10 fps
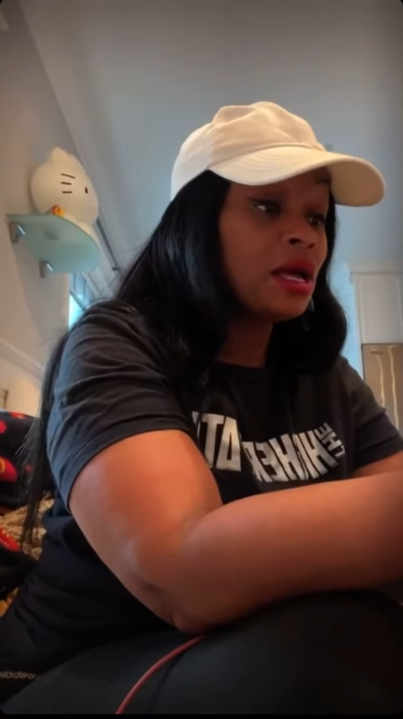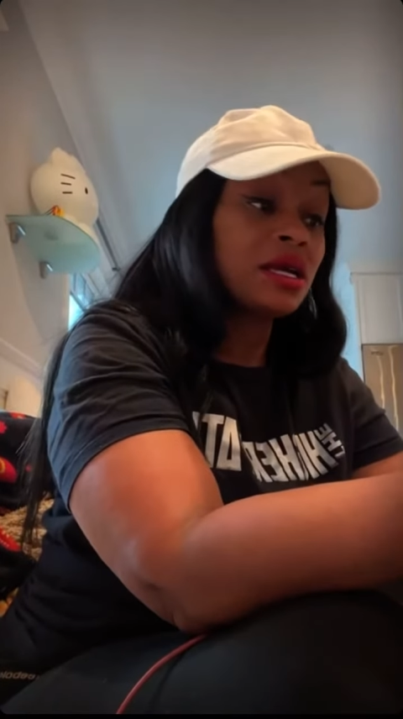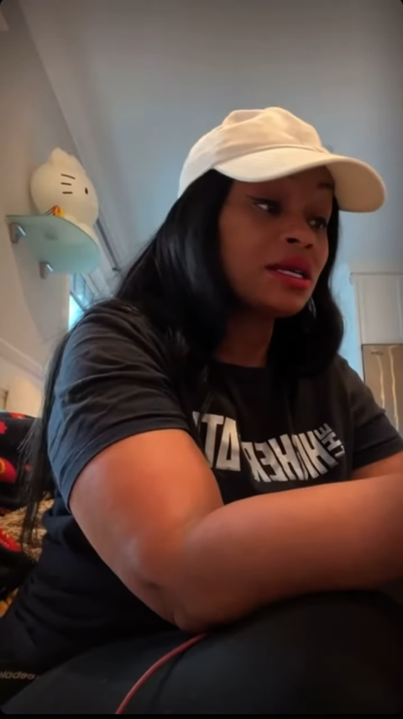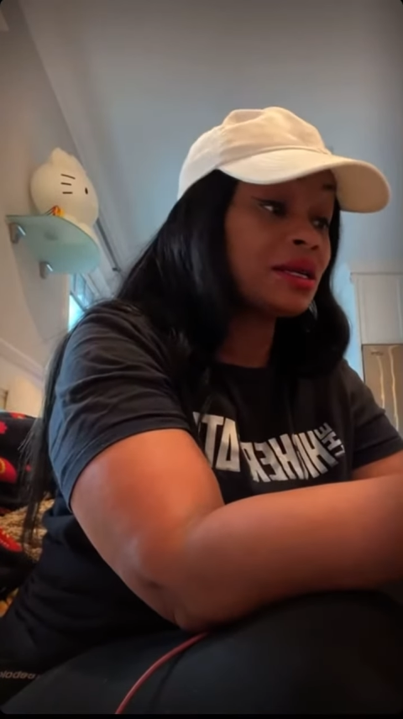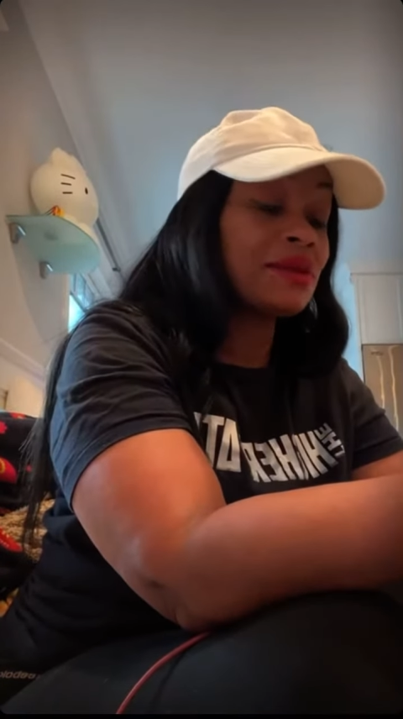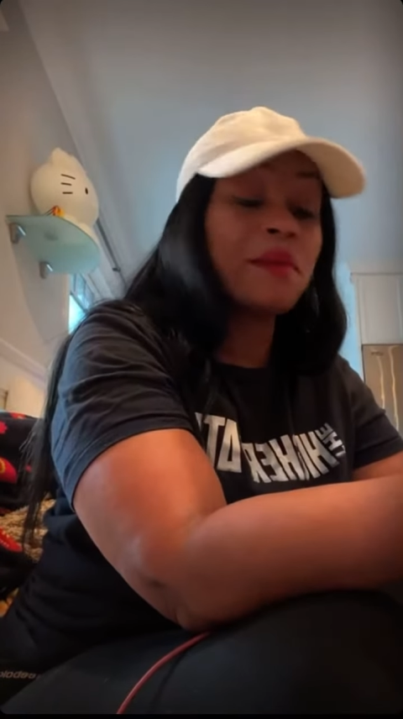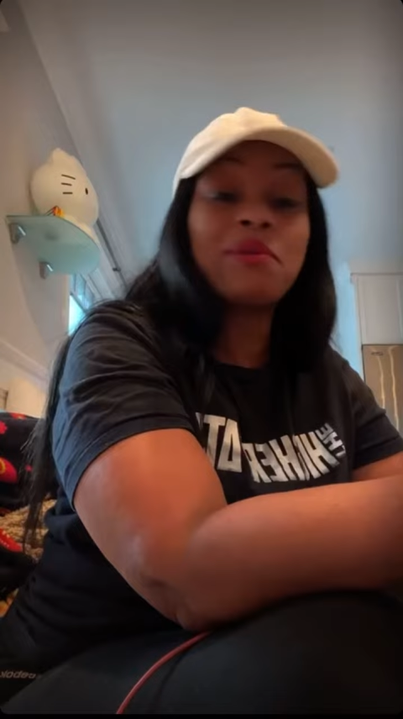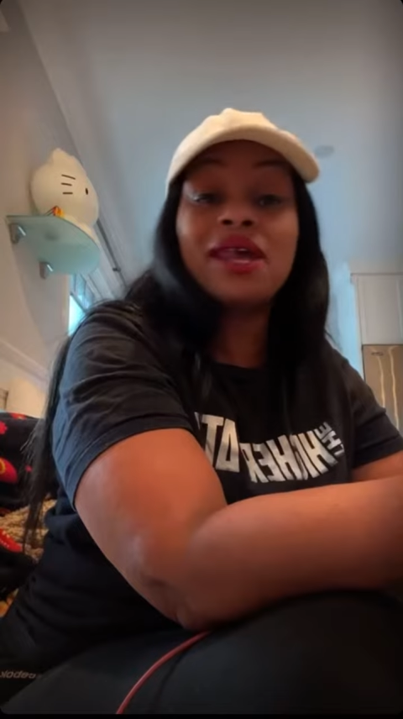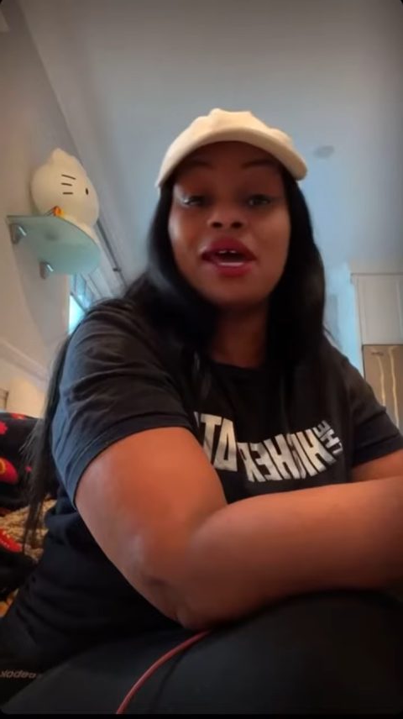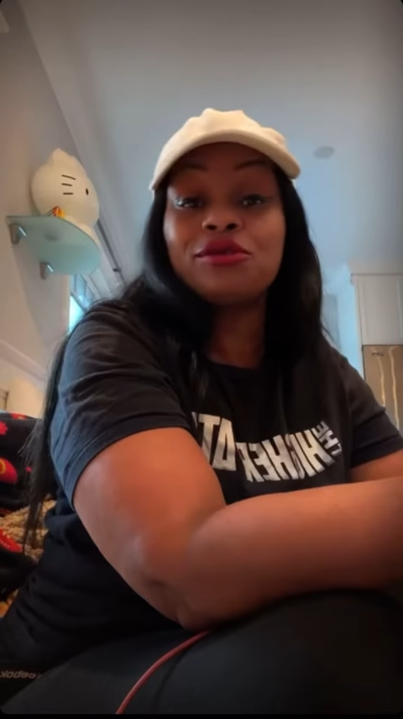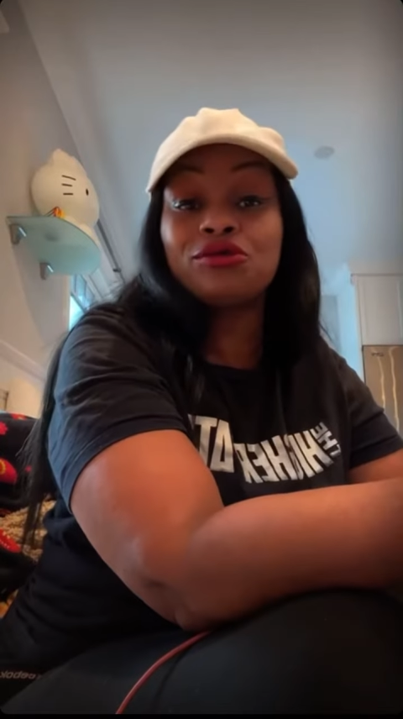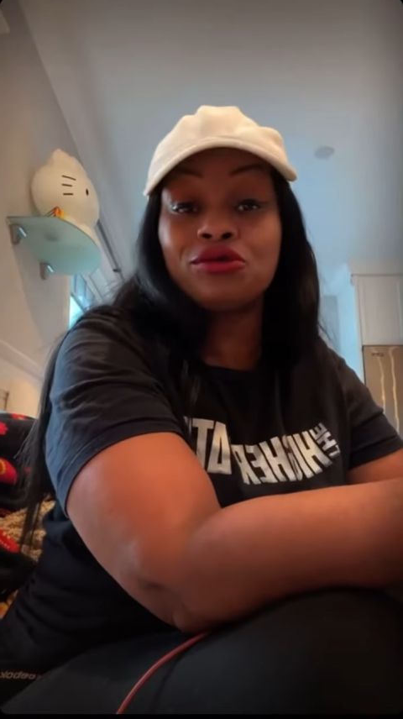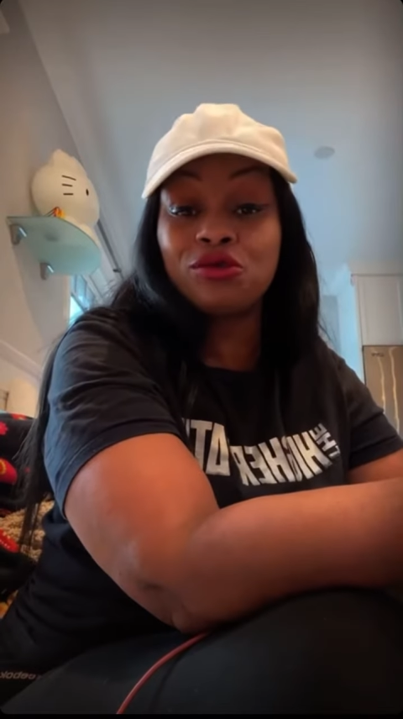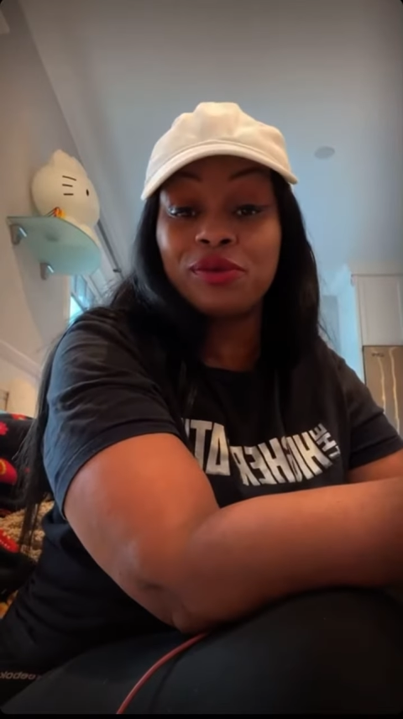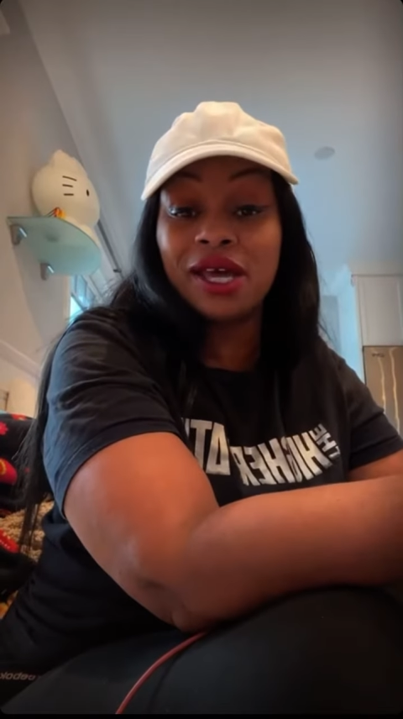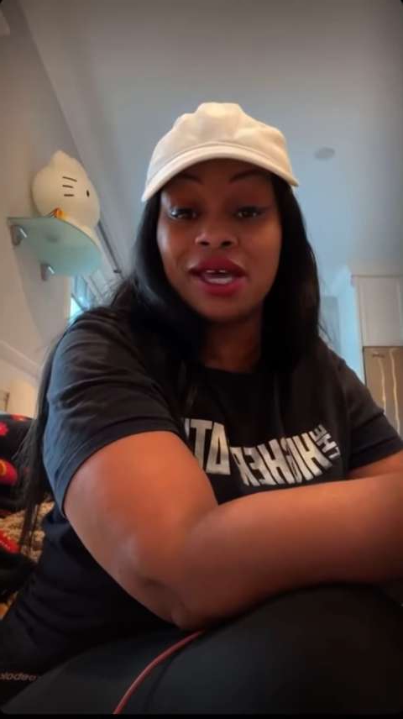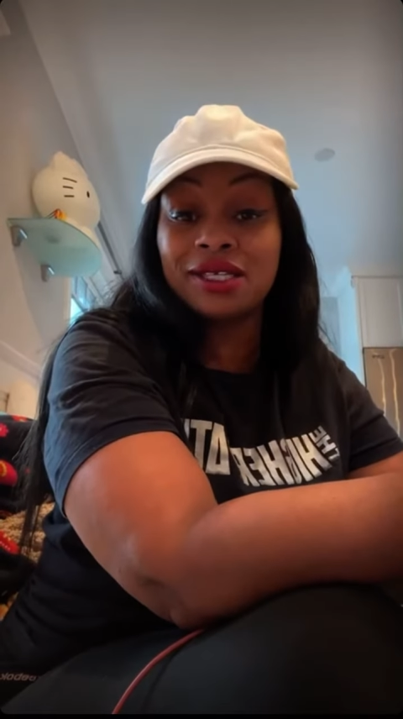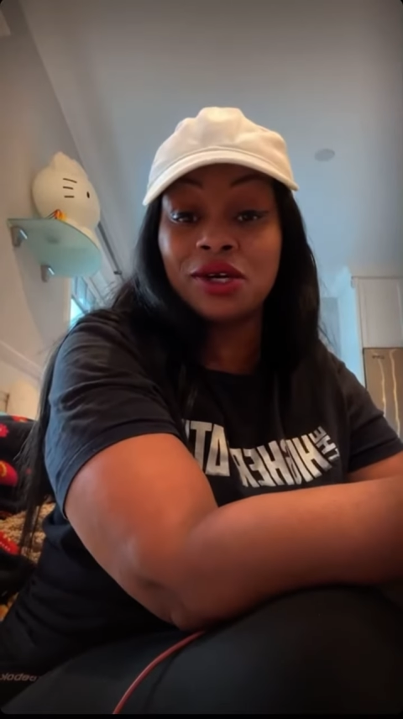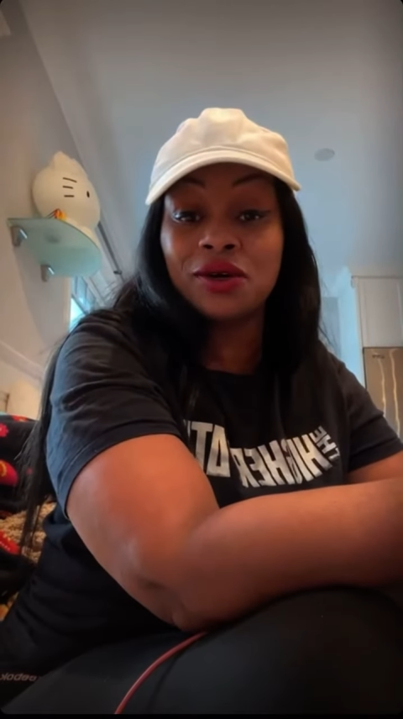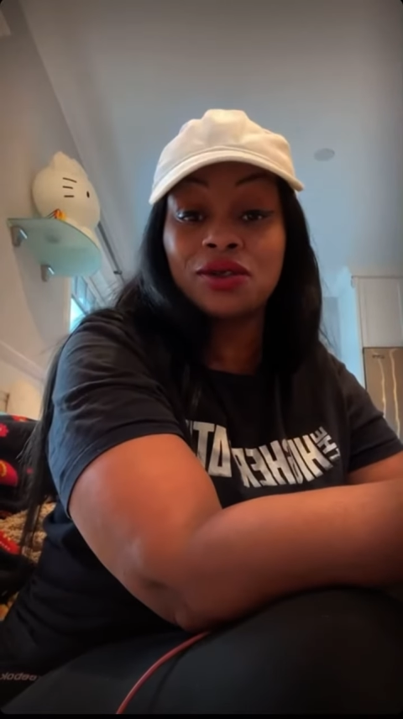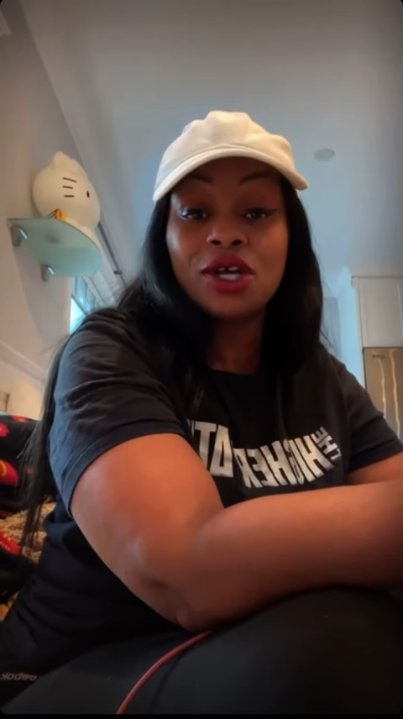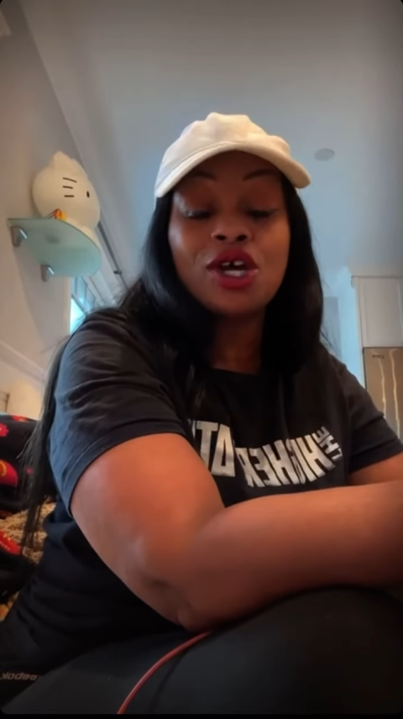Because I'm not playing with you groupie assholes.